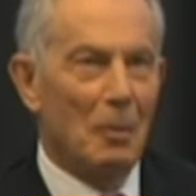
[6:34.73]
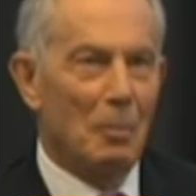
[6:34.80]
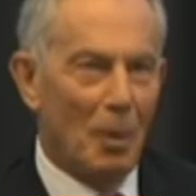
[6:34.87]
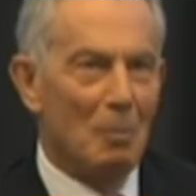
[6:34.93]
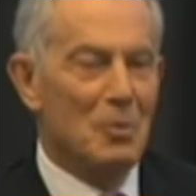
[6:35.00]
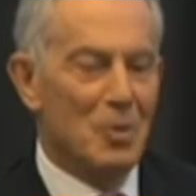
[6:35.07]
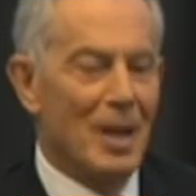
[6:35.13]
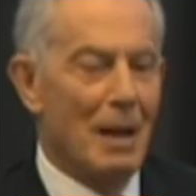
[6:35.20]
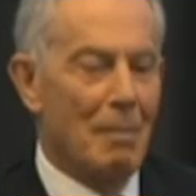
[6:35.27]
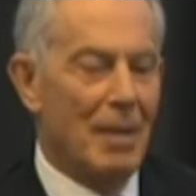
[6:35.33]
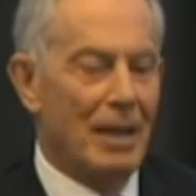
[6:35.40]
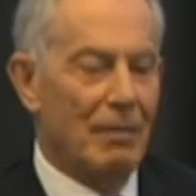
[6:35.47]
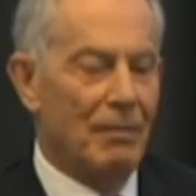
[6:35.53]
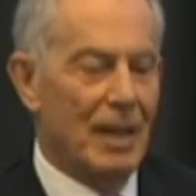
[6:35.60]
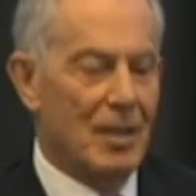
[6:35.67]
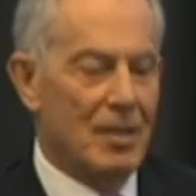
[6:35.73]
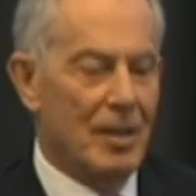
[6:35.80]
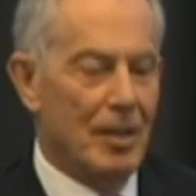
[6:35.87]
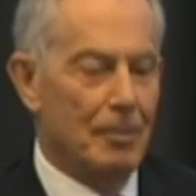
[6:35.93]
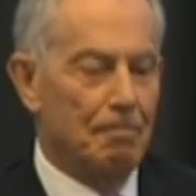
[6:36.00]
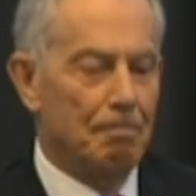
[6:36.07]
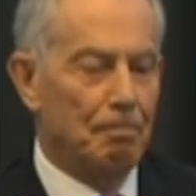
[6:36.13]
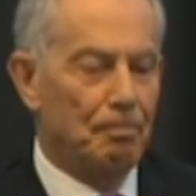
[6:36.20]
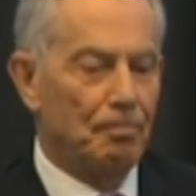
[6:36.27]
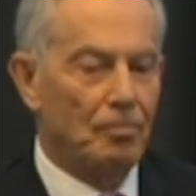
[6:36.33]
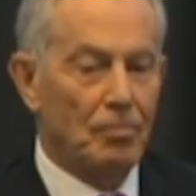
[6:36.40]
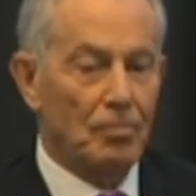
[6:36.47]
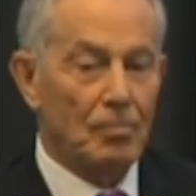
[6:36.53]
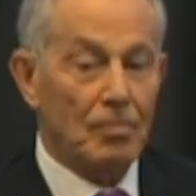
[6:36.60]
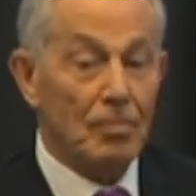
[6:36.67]
problems in that manifesto,
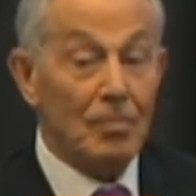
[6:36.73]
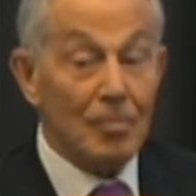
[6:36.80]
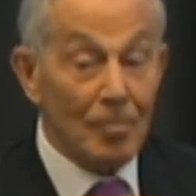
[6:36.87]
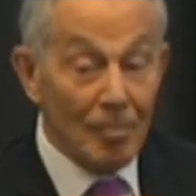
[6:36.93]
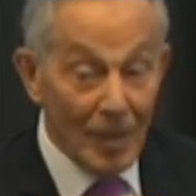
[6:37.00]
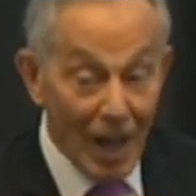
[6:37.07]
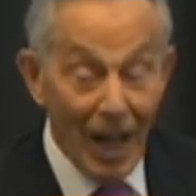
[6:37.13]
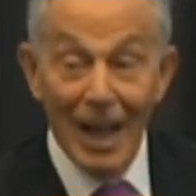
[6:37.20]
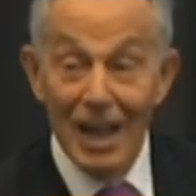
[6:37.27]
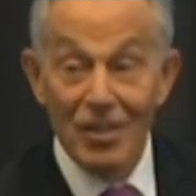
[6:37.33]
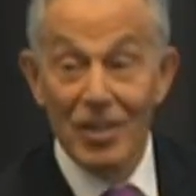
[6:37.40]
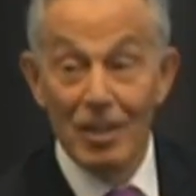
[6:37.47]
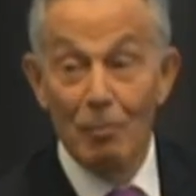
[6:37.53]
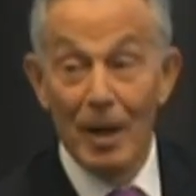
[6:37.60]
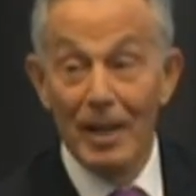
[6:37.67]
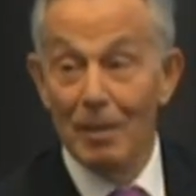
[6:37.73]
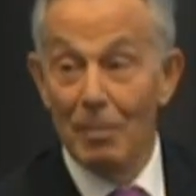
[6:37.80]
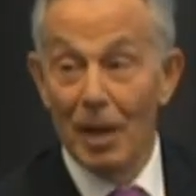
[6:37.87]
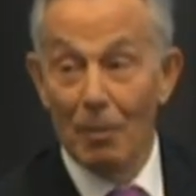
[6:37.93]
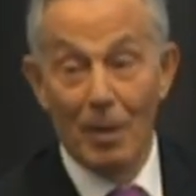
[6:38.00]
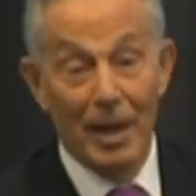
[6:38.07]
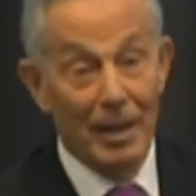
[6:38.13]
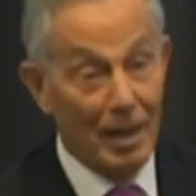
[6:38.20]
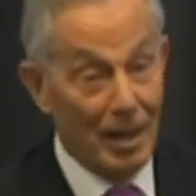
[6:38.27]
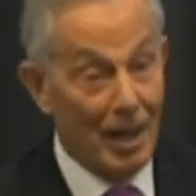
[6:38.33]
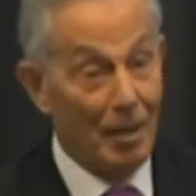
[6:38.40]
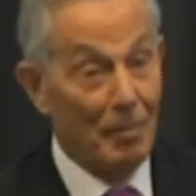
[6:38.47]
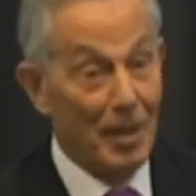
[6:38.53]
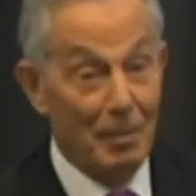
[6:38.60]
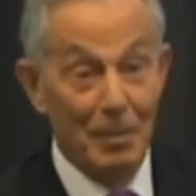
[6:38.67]
I actually read it, by the way, I don't know
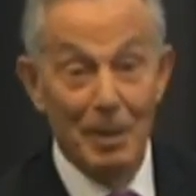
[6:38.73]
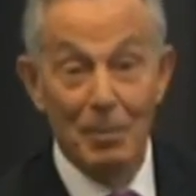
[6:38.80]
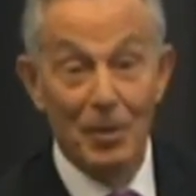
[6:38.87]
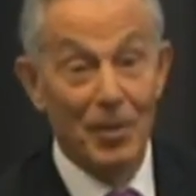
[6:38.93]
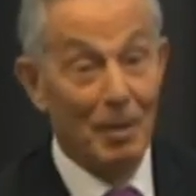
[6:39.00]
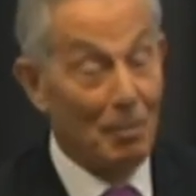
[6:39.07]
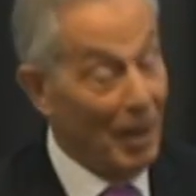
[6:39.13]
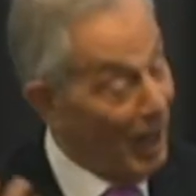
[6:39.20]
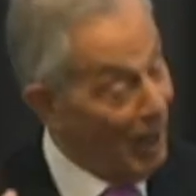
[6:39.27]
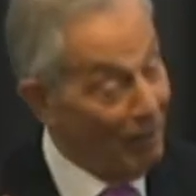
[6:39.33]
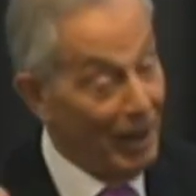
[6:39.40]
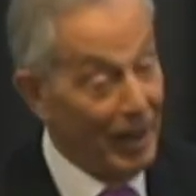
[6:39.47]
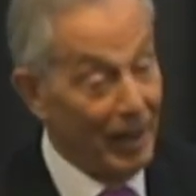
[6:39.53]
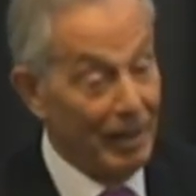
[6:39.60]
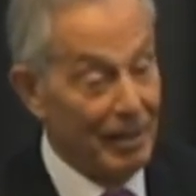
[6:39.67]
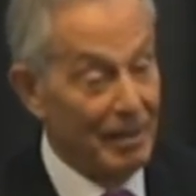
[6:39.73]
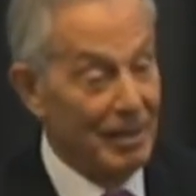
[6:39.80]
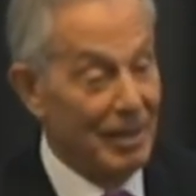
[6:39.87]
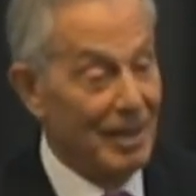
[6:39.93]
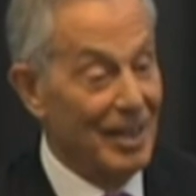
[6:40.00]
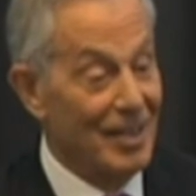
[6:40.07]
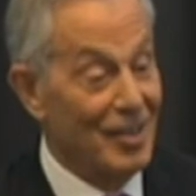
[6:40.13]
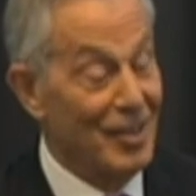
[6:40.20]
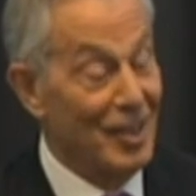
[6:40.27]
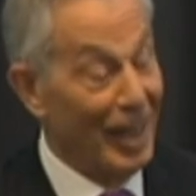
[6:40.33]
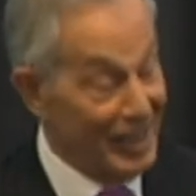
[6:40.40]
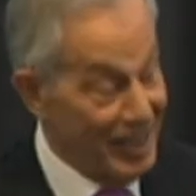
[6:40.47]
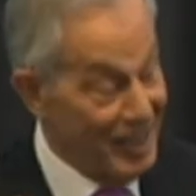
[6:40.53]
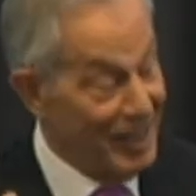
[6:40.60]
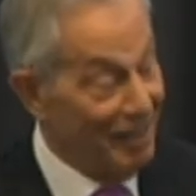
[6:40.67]
how many people did, but I read it. It's
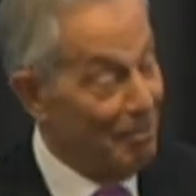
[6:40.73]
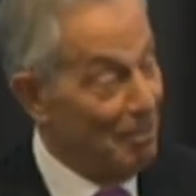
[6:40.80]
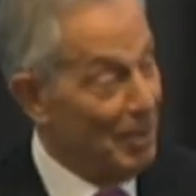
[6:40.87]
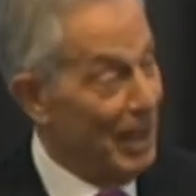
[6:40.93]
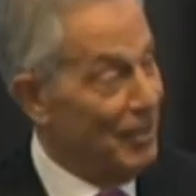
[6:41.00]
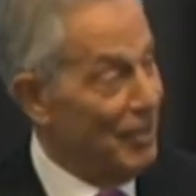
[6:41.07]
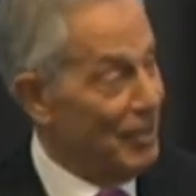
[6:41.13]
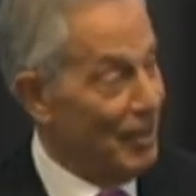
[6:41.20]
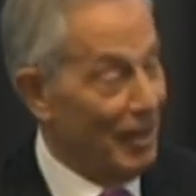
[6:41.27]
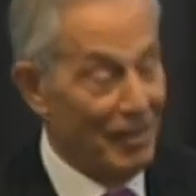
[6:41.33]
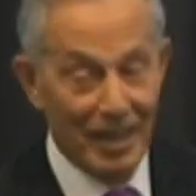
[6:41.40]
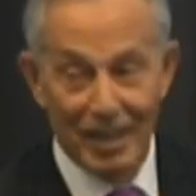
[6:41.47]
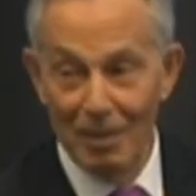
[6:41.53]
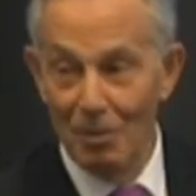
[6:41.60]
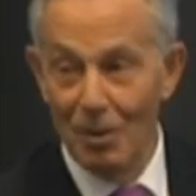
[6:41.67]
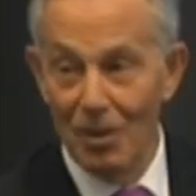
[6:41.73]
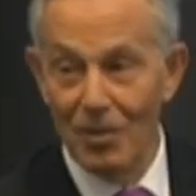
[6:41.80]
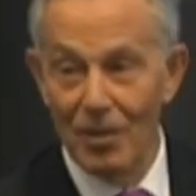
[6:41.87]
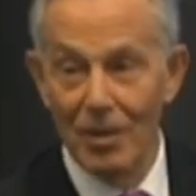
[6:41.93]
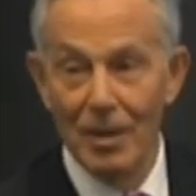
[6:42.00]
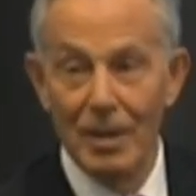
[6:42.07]
97 pages, I think it was.